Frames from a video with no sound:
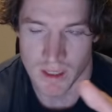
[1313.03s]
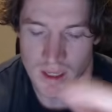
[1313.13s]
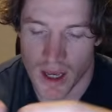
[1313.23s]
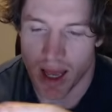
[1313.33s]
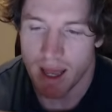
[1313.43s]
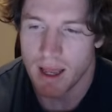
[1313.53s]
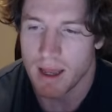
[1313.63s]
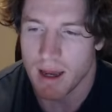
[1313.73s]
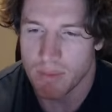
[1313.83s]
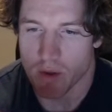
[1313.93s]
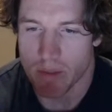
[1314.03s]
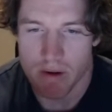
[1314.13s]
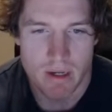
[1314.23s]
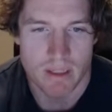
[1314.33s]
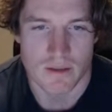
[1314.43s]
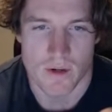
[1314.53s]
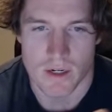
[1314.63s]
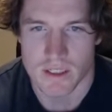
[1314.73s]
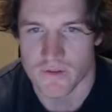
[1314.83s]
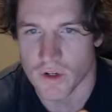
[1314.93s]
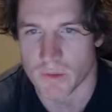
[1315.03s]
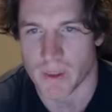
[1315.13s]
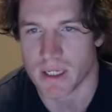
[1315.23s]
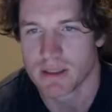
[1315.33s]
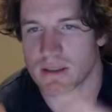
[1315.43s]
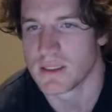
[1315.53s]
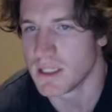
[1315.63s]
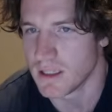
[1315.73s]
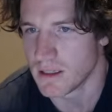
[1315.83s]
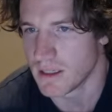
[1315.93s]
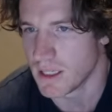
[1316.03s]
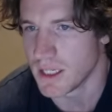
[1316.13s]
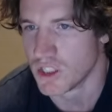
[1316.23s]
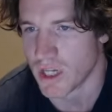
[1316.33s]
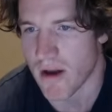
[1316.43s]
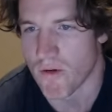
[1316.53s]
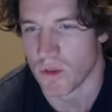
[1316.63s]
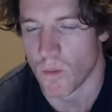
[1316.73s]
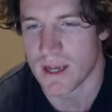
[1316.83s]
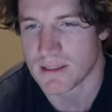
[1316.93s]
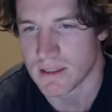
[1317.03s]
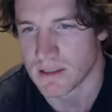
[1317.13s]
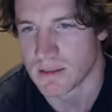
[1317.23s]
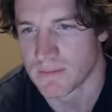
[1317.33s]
I'm not American, so I don't get to vote, but in general, the West is